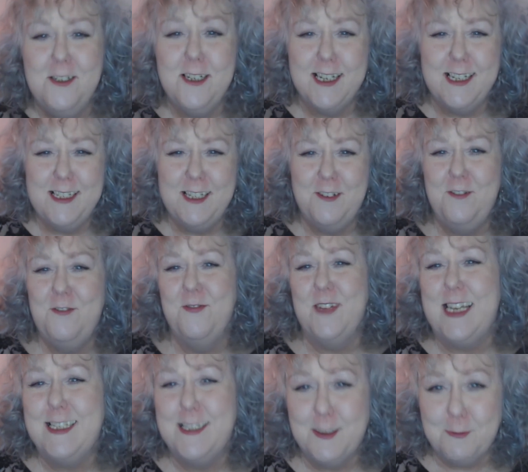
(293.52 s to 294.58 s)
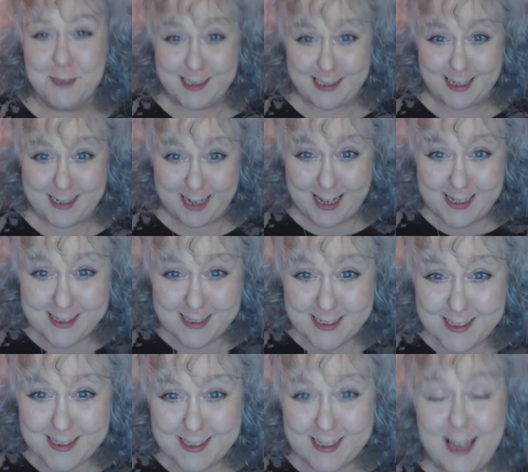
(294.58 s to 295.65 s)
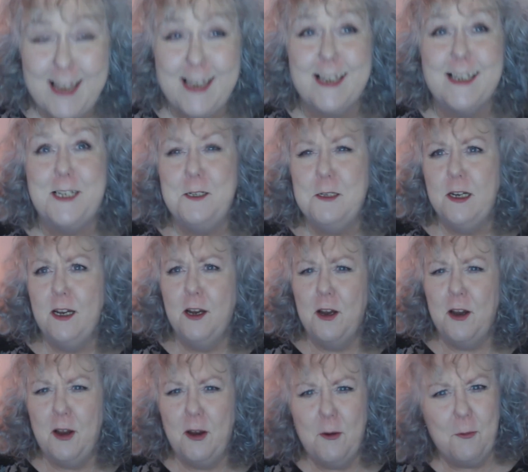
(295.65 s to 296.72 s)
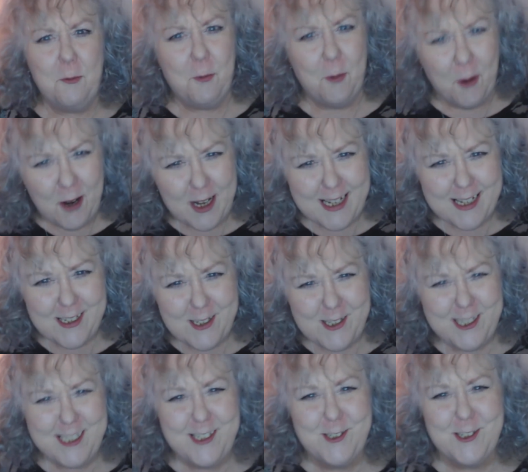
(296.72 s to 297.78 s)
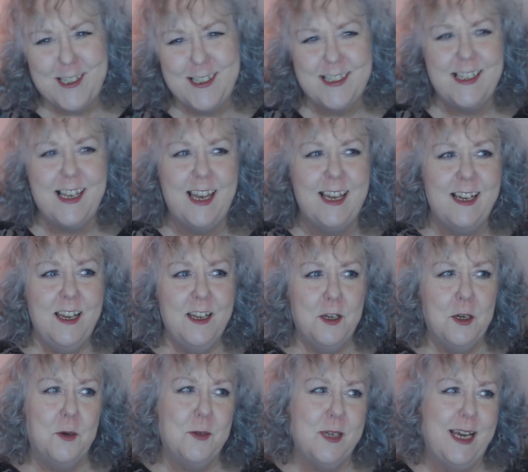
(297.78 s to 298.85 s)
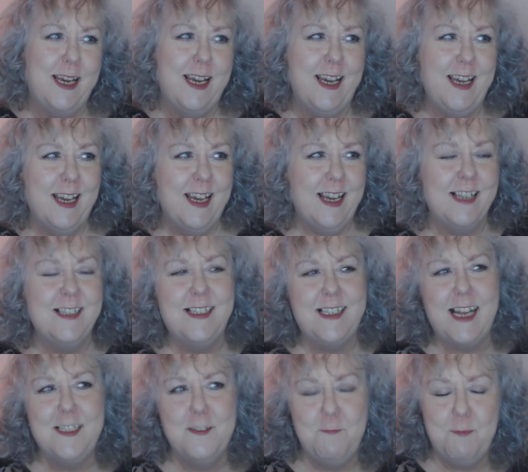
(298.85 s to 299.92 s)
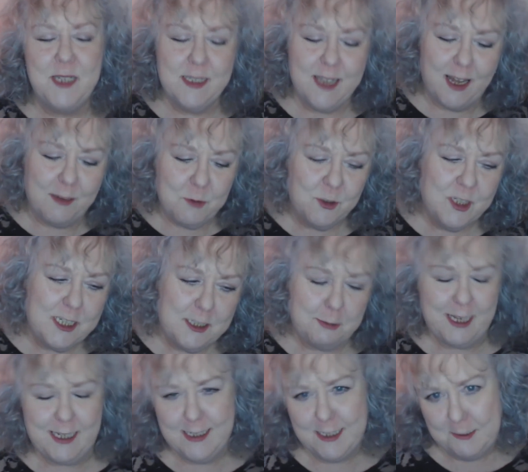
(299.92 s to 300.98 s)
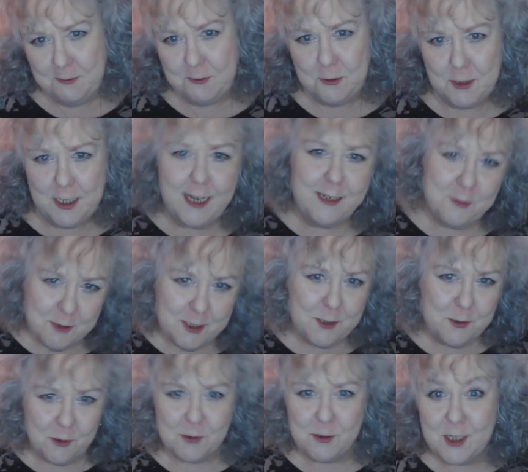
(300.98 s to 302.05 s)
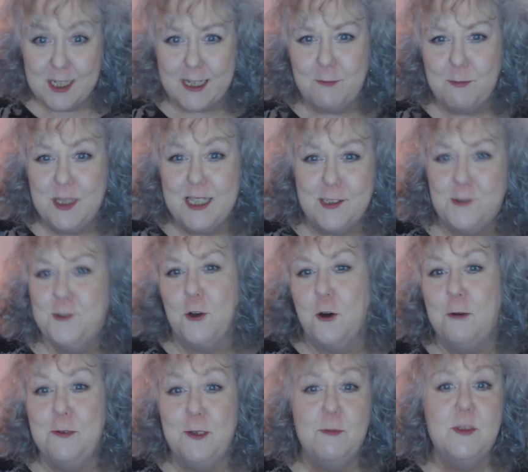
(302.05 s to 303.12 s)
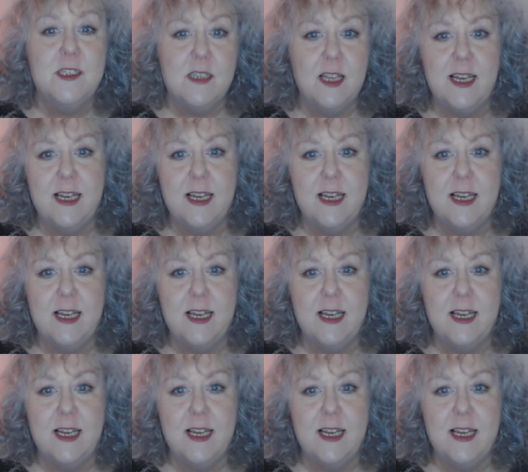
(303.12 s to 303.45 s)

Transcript: look in their face was horrendous. Like, What? She's just saying, okay, instead of being like, I'm only 24, I know you're not going to give me this job, it was